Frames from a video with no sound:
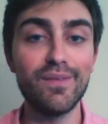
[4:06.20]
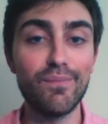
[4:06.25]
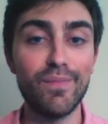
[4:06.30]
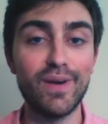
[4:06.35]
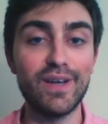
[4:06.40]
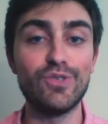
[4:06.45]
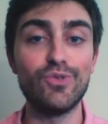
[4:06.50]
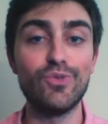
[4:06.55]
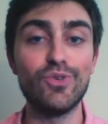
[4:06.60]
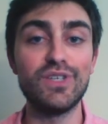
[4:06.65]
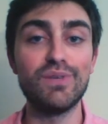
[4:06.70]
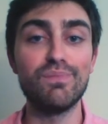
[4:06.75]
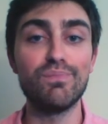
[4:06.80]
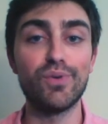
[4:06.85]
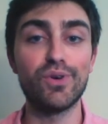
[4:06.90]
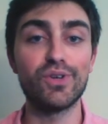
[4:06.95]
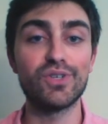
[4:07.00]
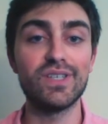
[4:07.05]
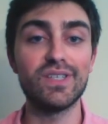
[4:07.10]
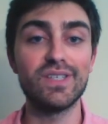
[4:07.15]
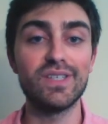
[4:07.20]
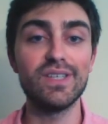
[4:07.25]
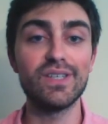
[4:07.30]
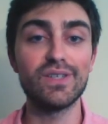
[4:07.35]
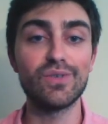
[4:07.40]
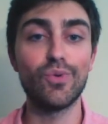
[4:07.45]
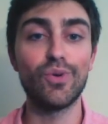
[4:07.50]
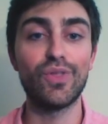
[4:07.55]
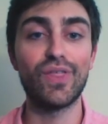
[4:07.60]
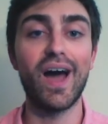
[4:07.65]
by switching
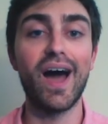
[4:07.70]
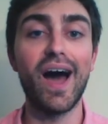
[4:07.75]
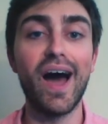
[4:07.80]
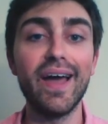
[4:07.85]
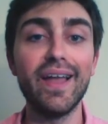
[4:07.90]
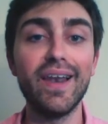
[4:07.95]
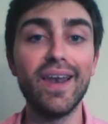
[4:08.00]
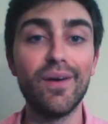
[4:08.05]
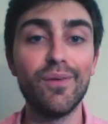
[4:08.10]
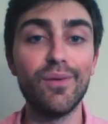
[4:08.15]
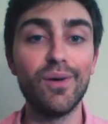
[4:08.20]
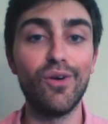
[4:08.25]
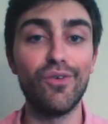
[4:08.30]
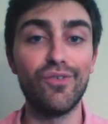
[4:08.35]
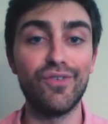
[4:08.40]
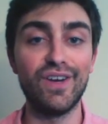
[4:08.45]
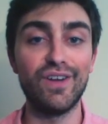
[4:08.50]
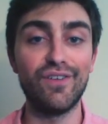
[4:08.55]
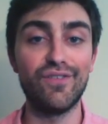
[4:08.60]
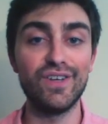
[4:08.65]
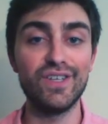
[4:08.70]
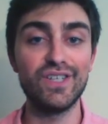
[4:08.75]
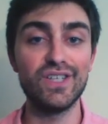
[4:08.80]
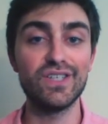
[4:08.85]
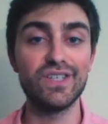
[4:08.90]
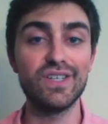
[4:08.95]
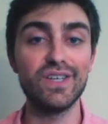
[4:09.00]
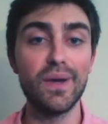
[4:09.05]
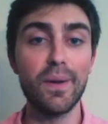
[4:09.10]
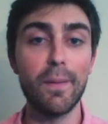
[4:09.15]
processes with a high level of
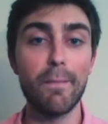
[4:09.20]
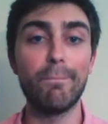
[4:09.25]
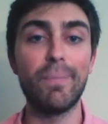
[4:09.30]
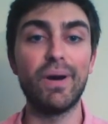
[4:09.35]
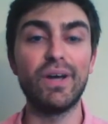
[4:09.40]
inefficiency by